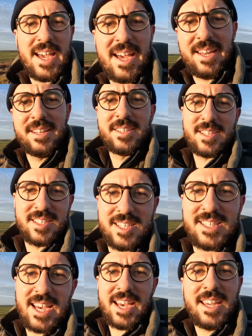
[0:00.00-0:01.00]
and
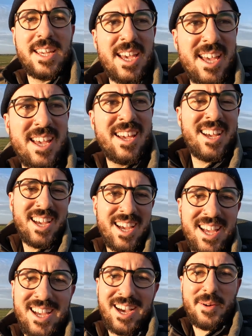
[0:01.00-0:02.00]
today
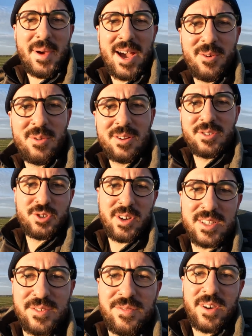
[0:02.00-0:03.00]
I'm out
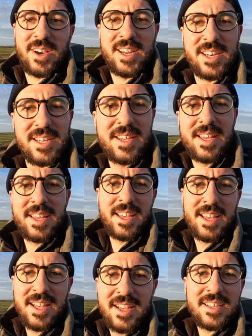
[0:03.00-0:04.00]
trying to find
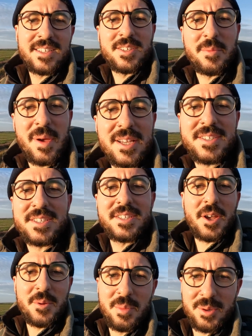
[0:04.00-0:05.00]
some
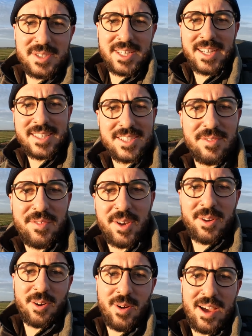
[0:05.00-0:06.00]
snow buntings to
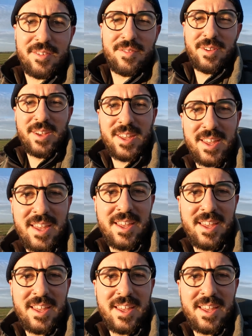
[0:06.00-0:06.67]
photograph.